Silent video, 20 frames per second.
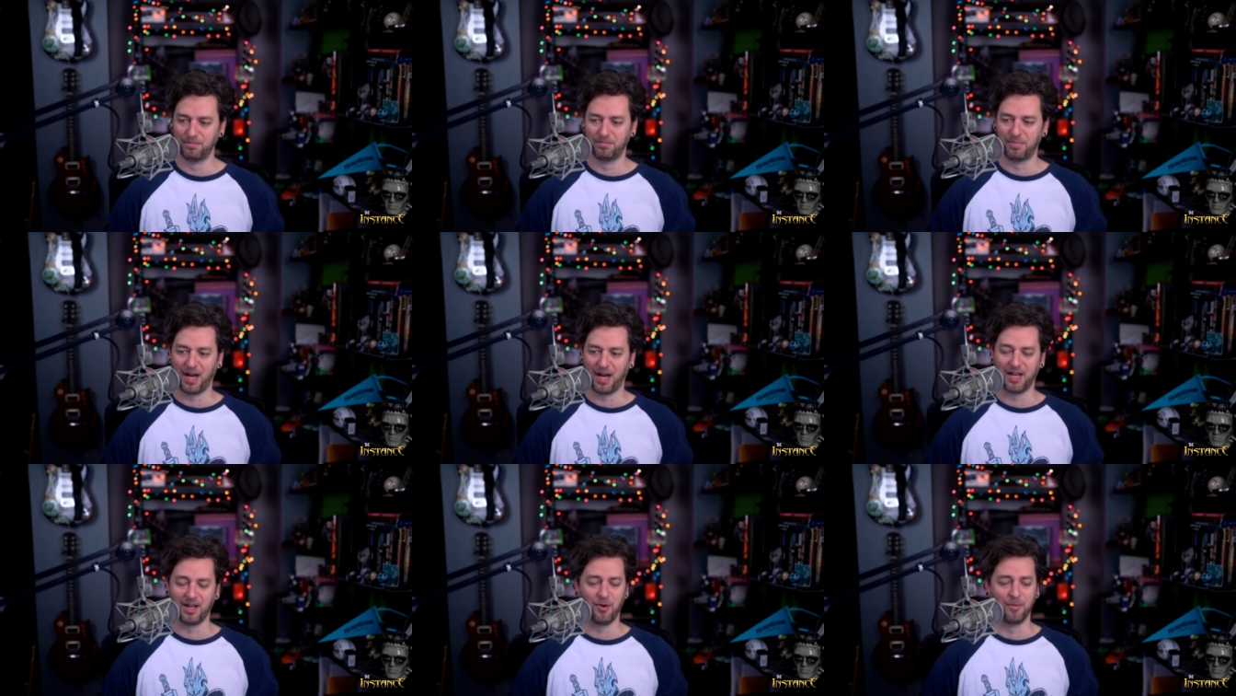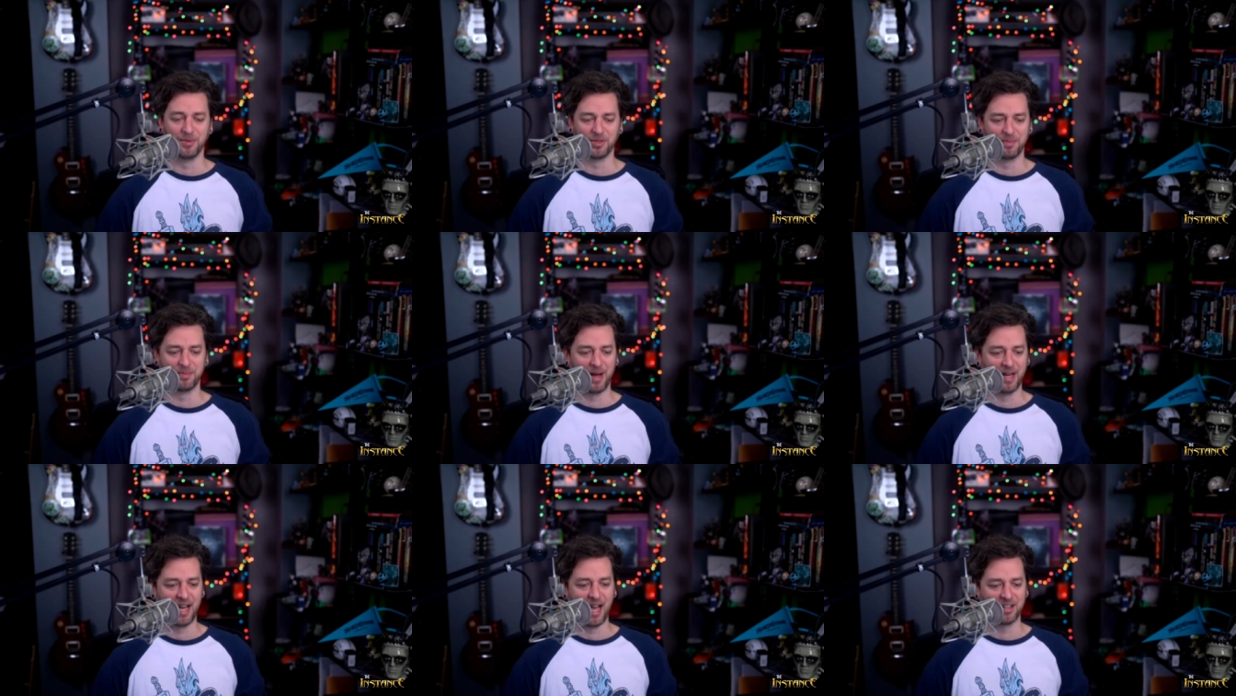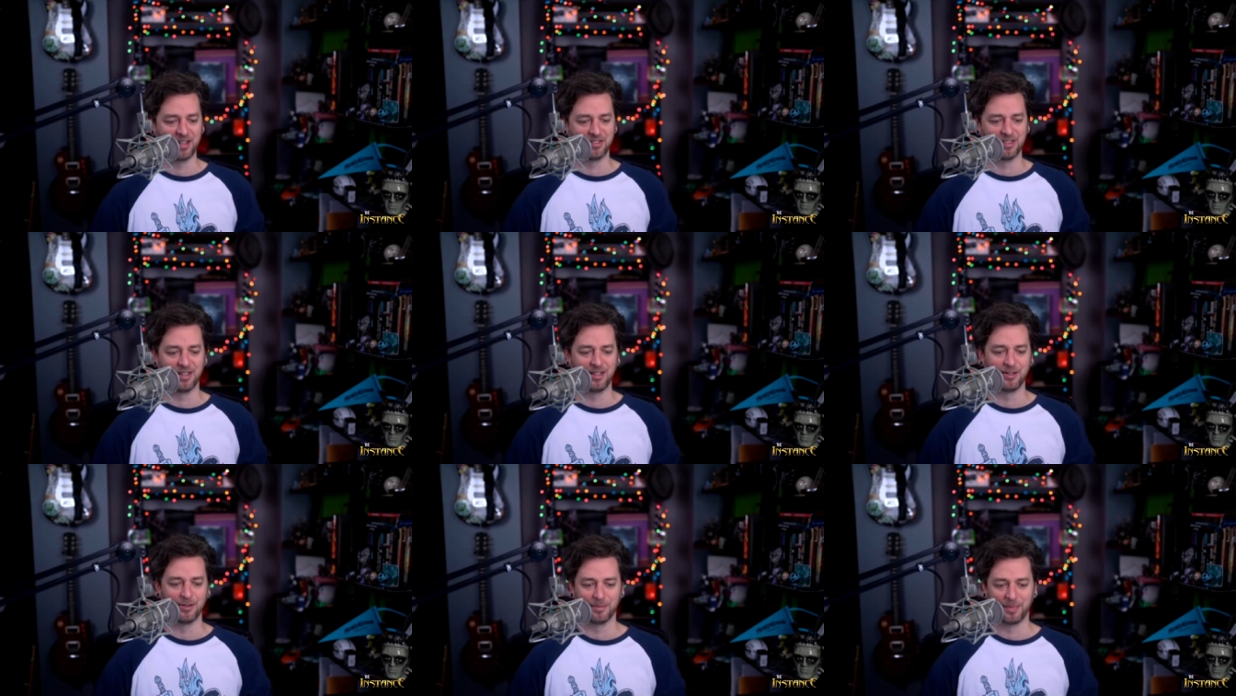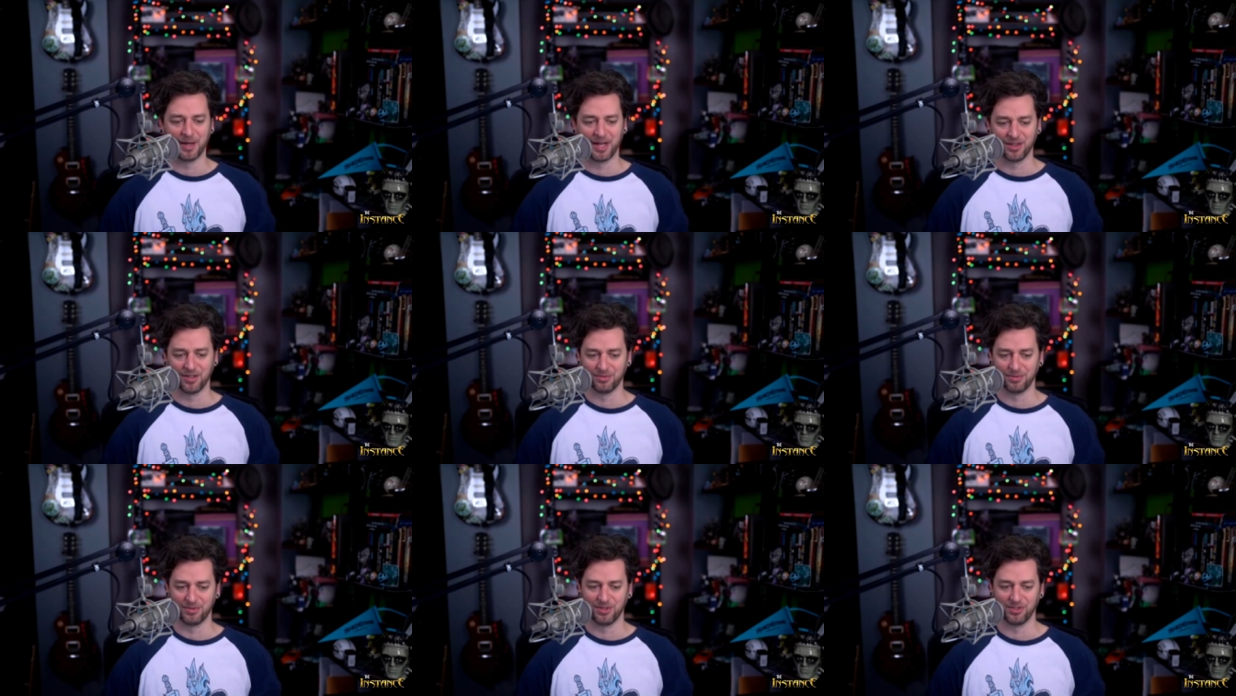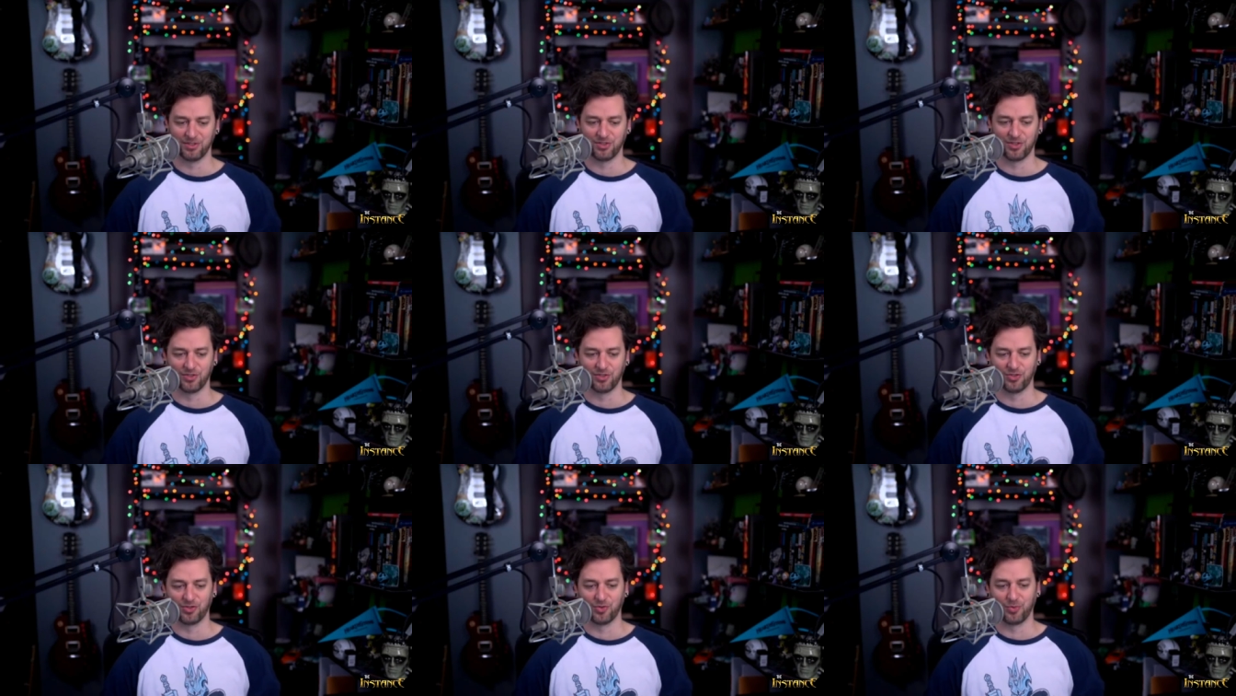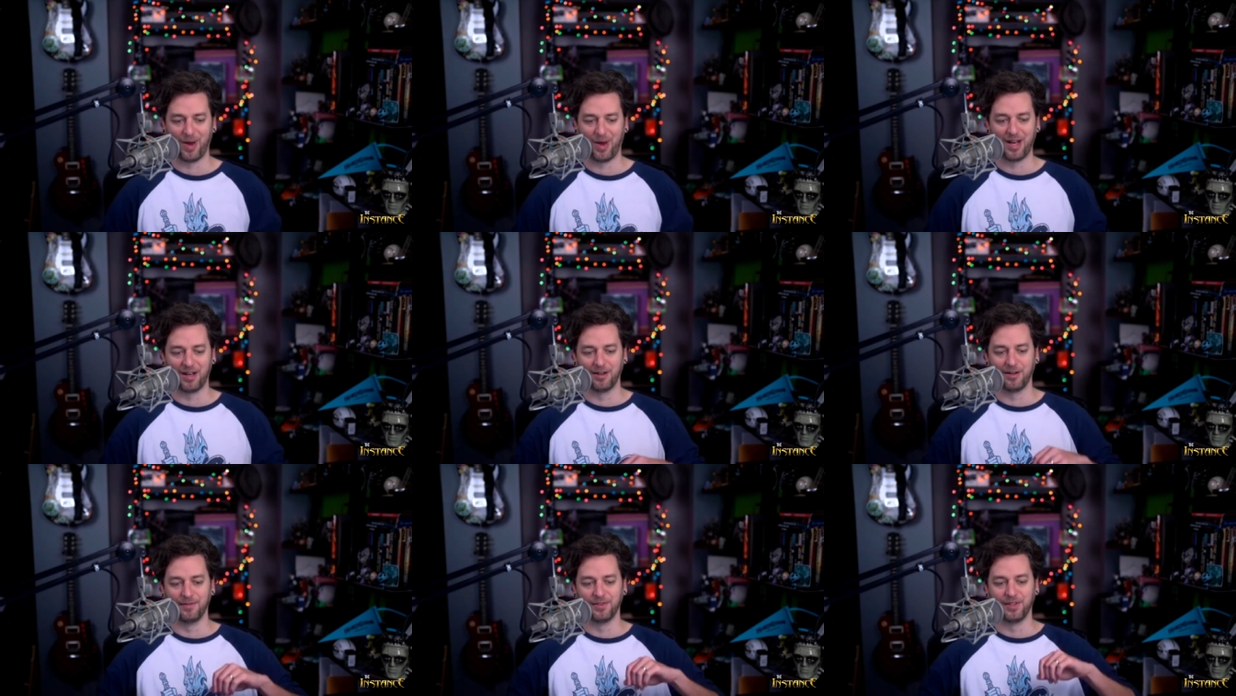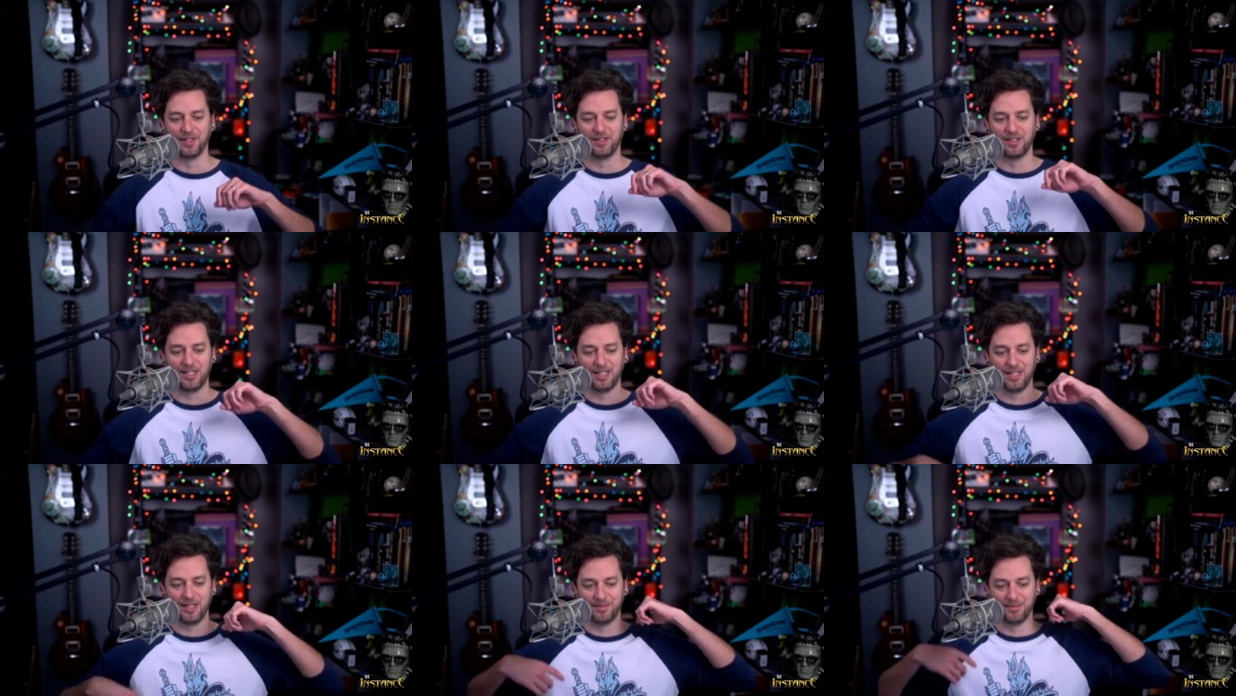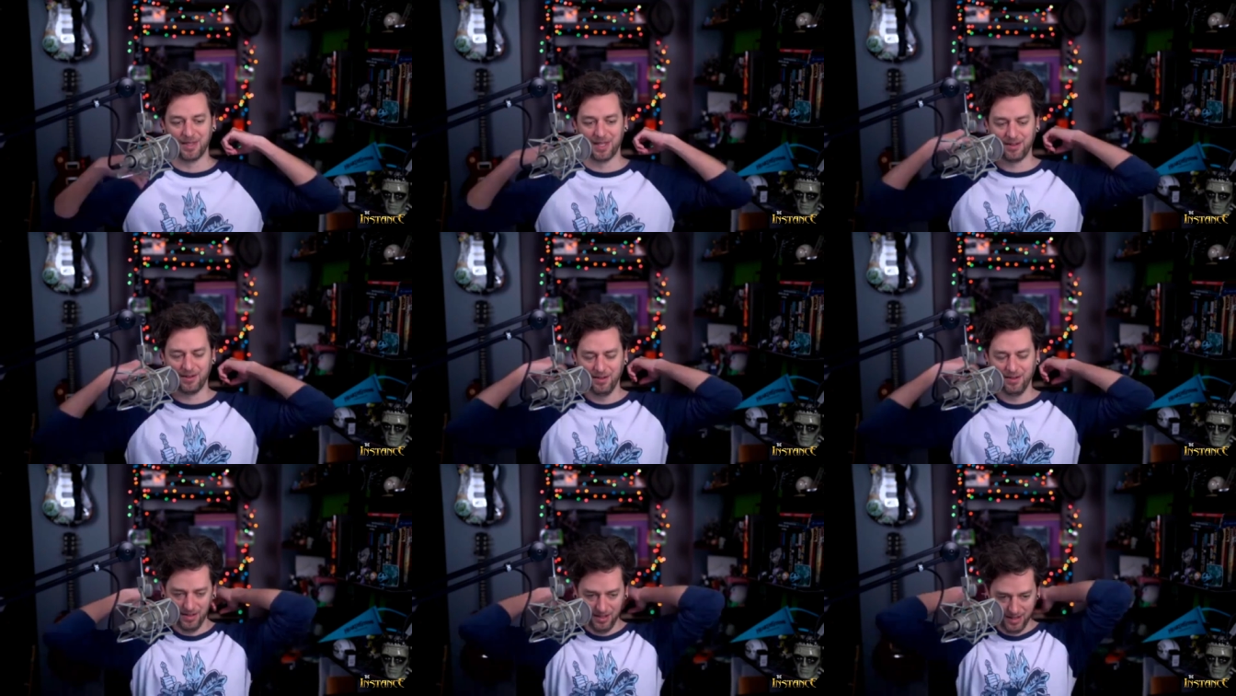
by almost by accident or by the just the sweat of the team that